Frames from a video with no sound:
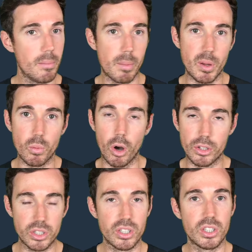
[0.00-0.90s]
maybe
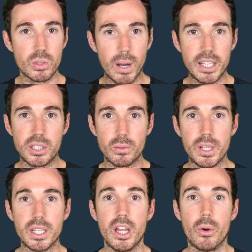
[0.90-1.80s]
once, twice a
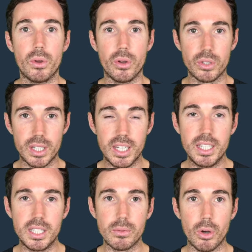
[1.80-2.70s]
week with those
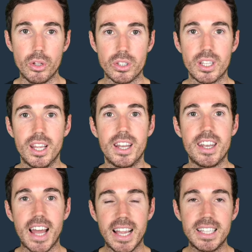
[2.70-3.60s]
easy runs,
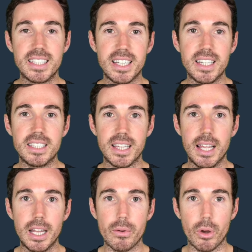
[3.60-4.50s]
nice, easy,
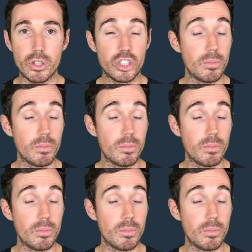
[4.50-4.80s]
hilly runs.